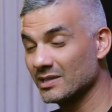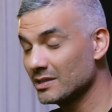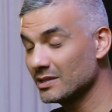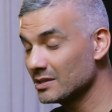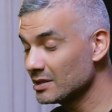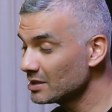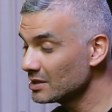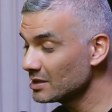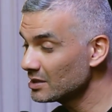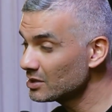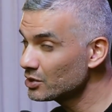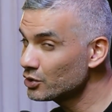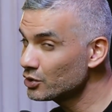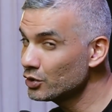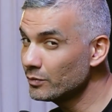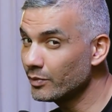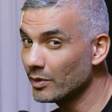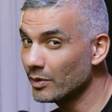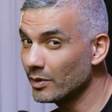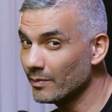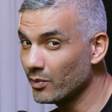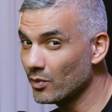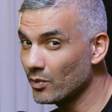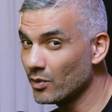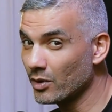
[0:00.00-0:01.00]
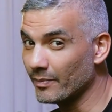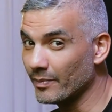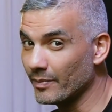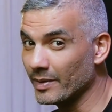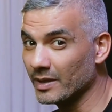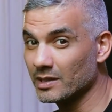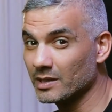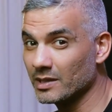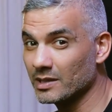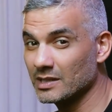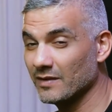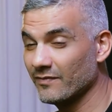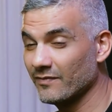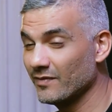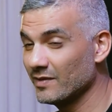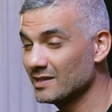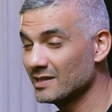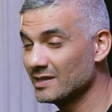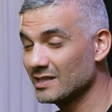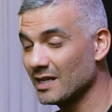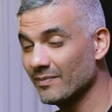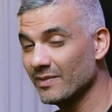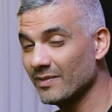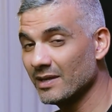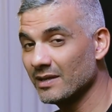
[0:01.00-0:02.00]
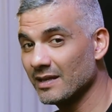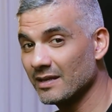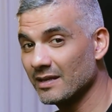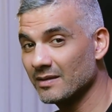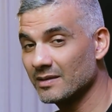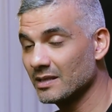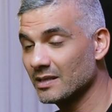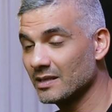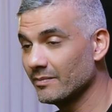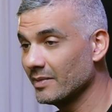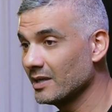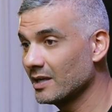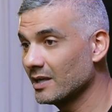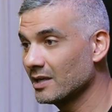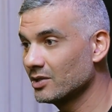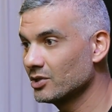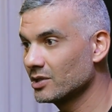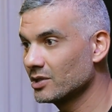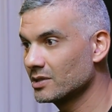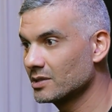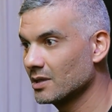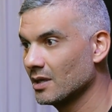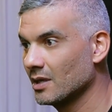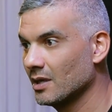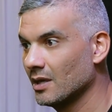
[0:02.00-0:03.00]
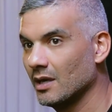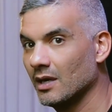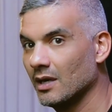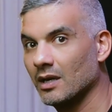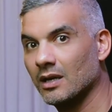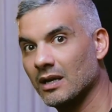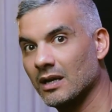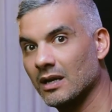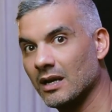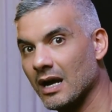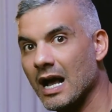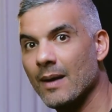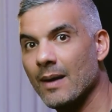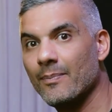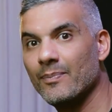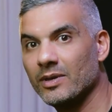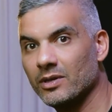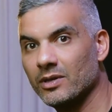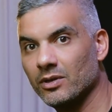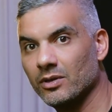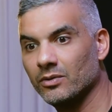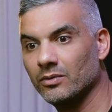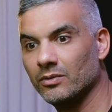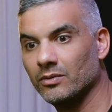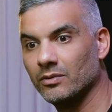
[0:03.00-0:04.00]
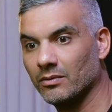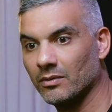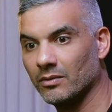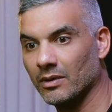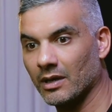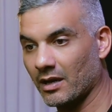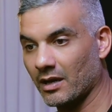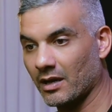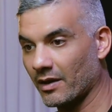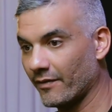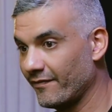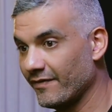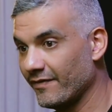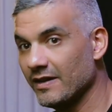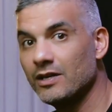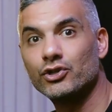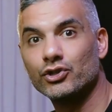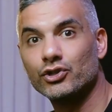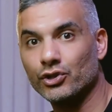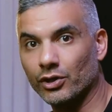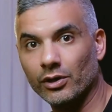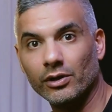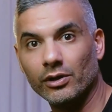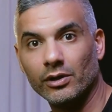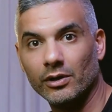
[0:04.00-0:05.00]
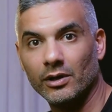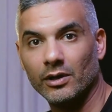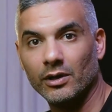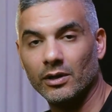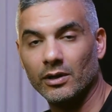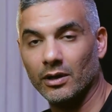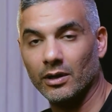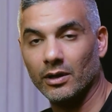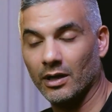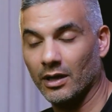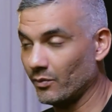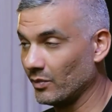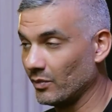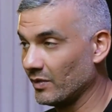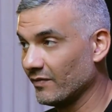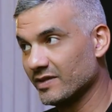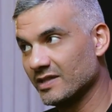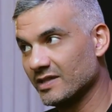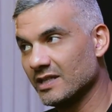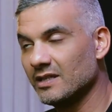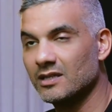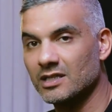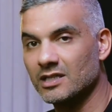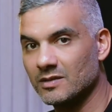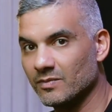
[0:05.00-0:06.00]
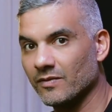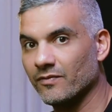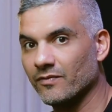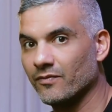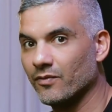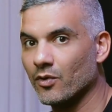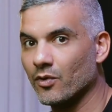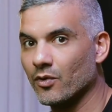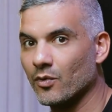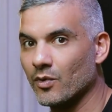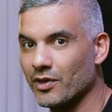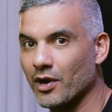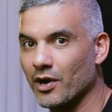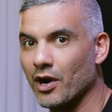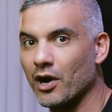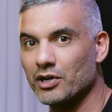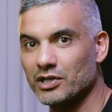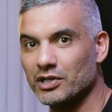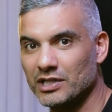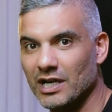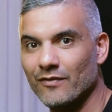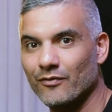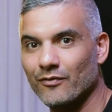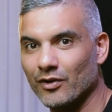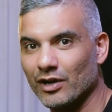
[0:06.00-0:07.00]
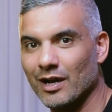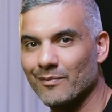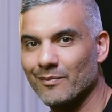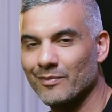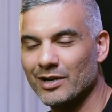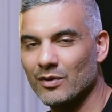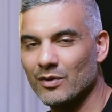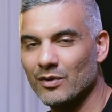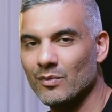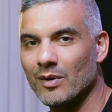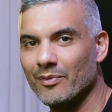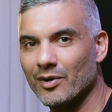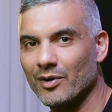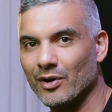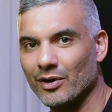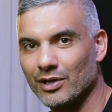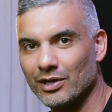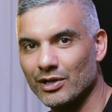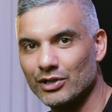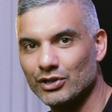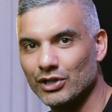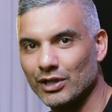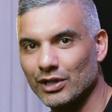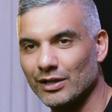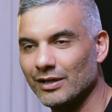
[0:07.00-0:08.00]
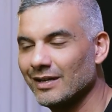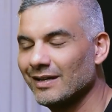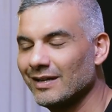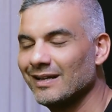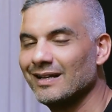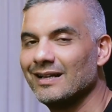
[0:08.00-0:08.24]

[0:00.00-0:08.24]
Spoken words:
This is super important because if it's something that somebody can just copy you, like a feature, and we've seen this before with our software company, Webinar Ninja,